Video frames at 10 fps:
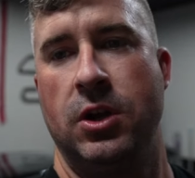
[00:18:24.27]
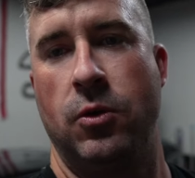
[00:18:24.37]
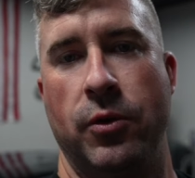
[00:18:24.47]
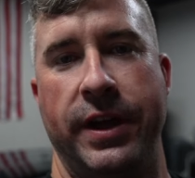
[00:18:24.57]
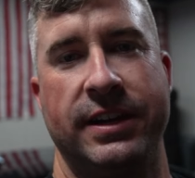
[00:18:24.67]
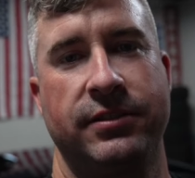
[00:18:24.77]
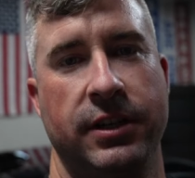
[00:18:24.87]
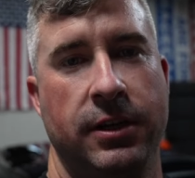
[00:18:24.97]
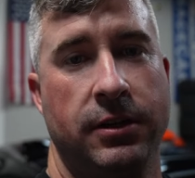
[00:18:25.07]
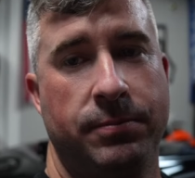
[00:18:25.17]
Well, that's going
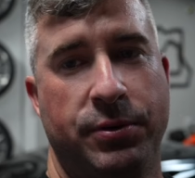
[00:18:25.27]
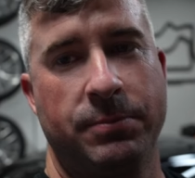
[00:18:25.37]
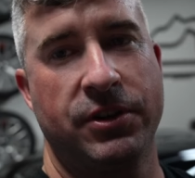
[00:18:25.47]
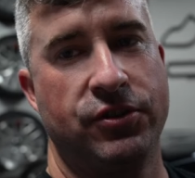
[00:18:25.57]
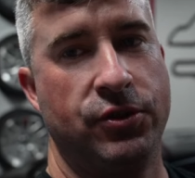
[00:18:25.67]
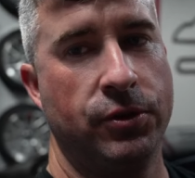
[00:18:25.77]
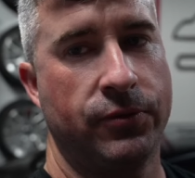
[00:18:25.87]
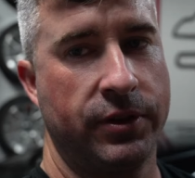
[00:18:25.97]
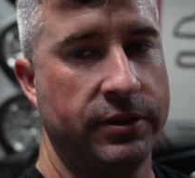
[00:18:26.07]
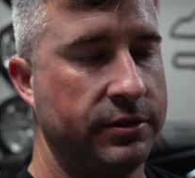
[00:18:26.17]
to pretty much do it
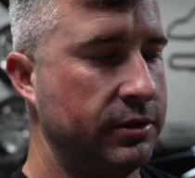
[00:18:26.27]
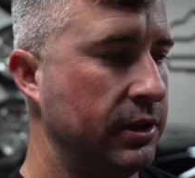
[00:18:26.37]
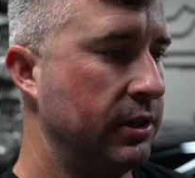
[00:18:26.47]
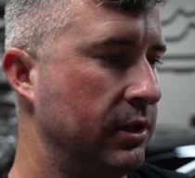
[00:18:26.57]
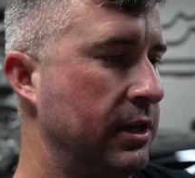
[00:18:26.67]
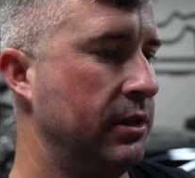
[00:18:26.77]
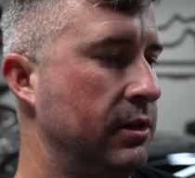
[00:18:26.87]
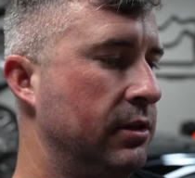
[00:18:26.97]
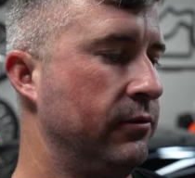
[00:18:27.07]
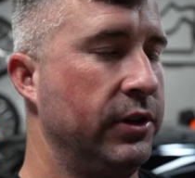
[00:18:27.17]
for this
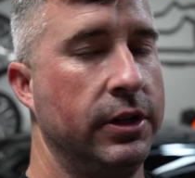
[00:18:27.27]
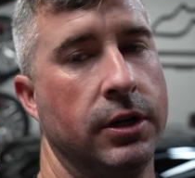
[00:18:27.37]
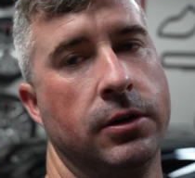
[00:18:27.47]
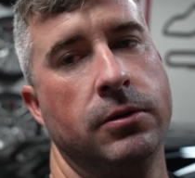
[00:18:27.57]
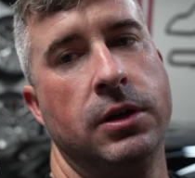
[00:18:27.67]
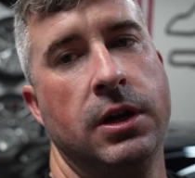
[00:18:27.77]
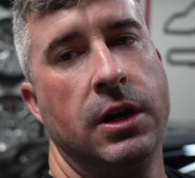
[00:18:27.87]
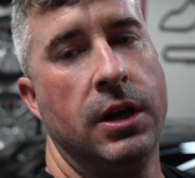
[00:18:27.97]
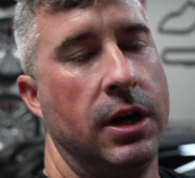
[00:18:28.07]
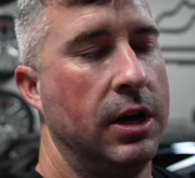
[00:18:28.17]
video.
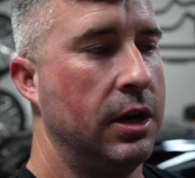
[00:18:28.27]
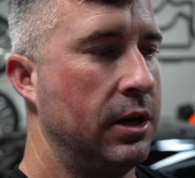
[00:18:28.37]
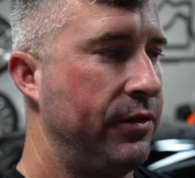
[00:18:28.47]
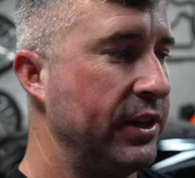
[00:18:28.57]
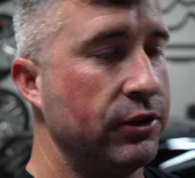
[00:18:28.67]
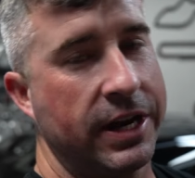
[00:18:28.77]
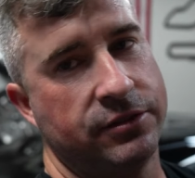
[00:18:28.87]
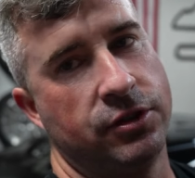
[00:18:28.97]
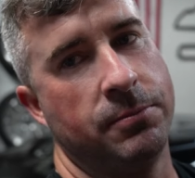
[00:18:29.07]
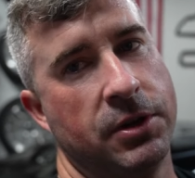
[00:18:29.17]
Thank you guys
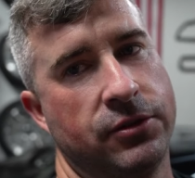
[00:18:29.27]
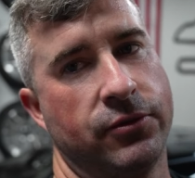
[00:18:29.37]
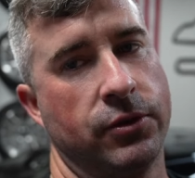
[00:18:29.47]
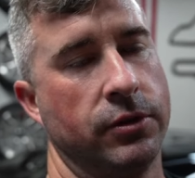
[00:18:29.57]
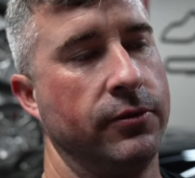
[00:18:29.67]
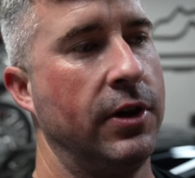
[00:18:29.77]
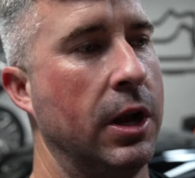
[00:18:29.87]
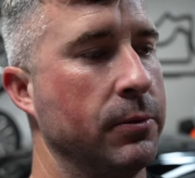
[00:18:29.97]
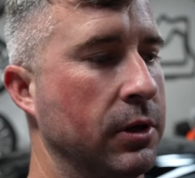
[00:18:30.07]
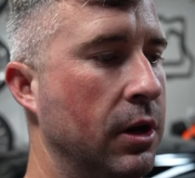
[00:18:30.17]
so much for
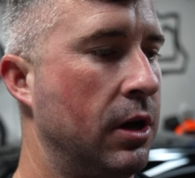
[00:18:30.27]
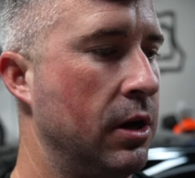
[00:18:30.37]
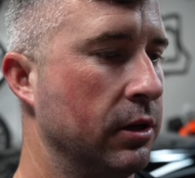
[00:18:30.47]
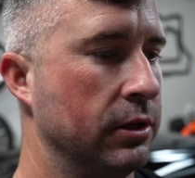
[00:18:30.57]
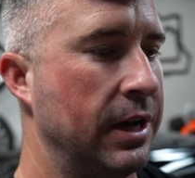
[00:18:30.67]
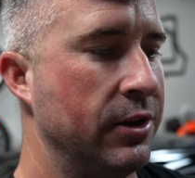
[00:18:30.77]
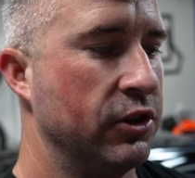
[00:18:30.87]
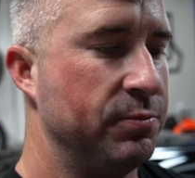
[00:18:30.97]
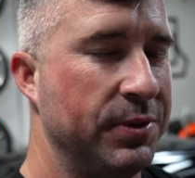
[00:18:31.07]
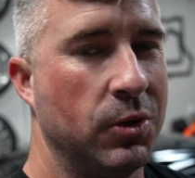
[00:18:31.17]
following along. I know
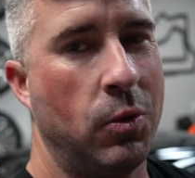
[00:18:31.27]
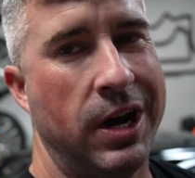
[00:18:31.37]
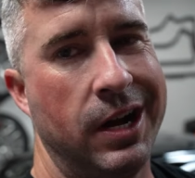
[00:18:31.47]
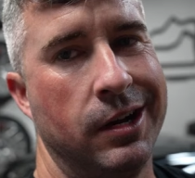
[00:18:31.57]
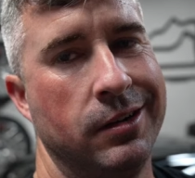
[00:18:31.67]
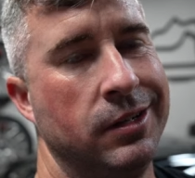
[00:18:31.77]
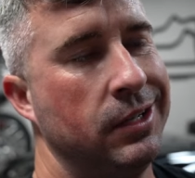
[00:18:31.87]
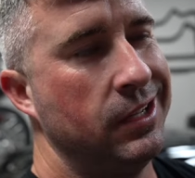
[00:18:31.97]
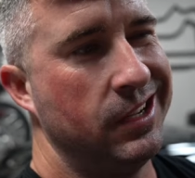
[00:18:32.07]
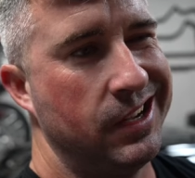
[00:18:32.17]
it's been a while.
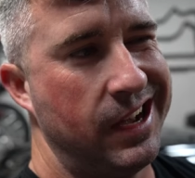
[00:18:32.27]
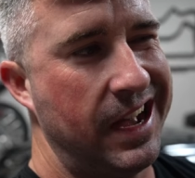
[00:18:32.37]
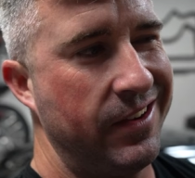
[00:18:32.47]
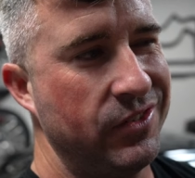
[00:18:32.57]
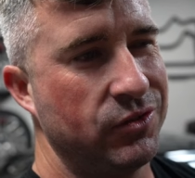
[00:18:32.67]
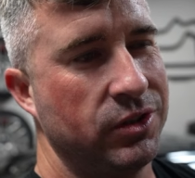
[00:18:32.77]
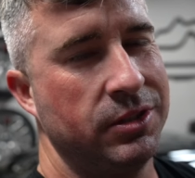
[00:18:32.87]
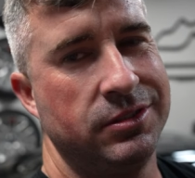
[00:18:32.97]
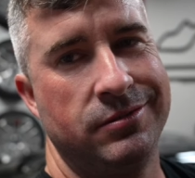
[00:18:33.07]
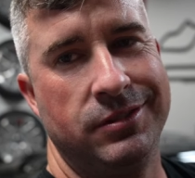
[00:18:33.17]
I haven't
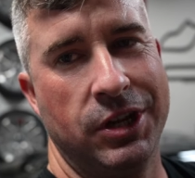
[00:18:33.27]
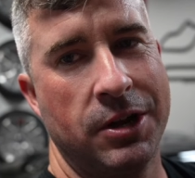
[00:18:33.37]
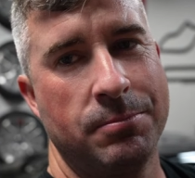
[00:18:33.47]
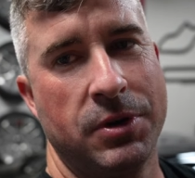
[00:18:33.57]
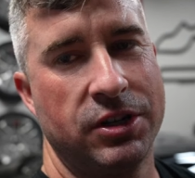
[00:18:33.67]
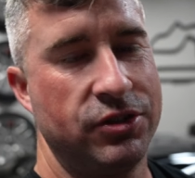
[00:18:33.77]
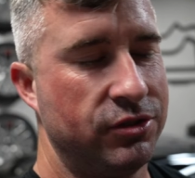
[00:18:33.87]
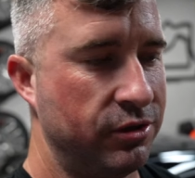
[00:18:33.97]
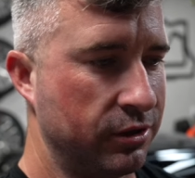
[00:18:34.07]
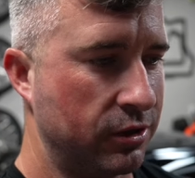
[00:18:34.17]
really done much
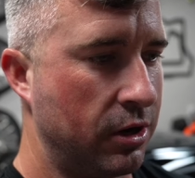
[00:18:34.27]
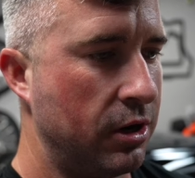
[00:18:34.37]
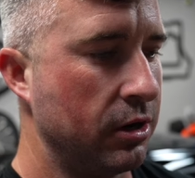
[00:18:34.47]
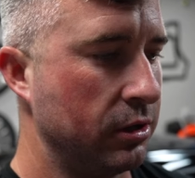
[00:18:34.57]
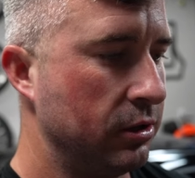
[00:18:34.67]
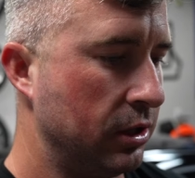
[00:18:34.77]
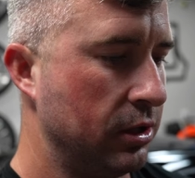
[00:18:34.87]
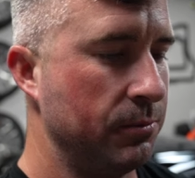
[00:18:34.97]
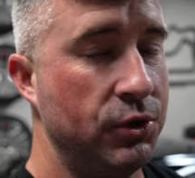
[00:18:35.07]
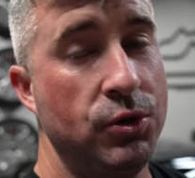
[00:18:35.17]
to the car.
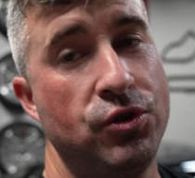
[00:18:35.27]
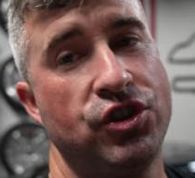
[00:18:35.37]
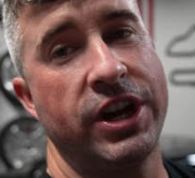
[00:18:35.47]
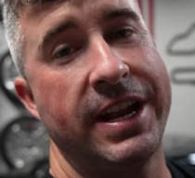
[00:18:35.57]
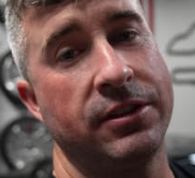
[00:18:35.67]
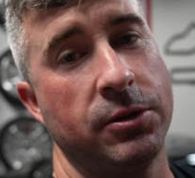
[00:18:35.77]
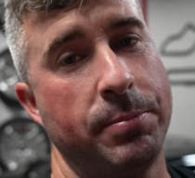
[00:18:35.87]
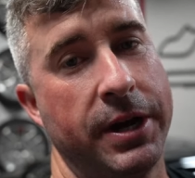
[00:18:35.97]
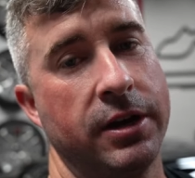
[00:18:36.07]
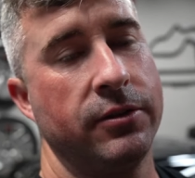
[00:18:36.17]
Huge shout out to
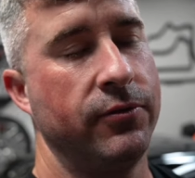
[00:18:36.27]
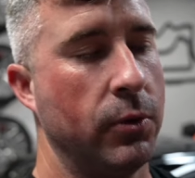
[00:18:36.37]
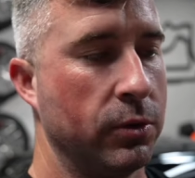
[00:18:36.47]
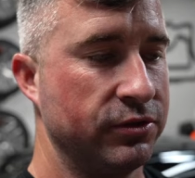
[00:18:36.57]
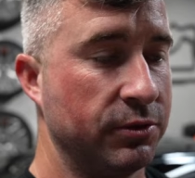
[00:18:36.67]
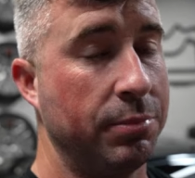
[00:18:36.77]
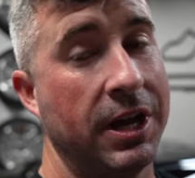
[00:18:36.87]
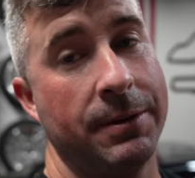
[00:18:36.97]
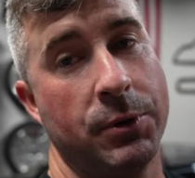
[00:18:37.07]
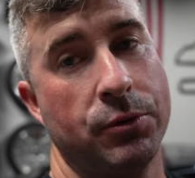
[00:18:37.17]
Perrin for
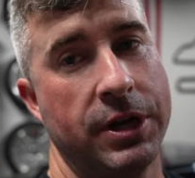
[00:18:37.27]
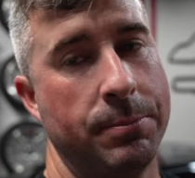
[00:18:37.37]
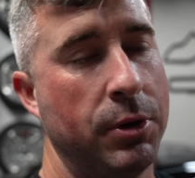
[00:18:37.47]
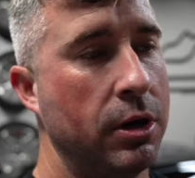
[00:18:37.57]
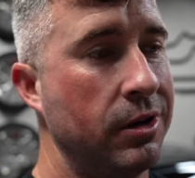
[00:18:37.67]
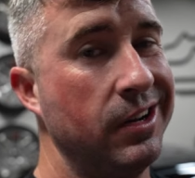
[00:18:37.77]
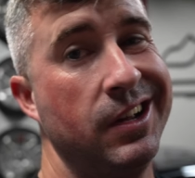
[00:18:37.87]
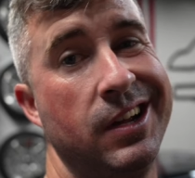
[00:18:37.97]
supplying me with that part.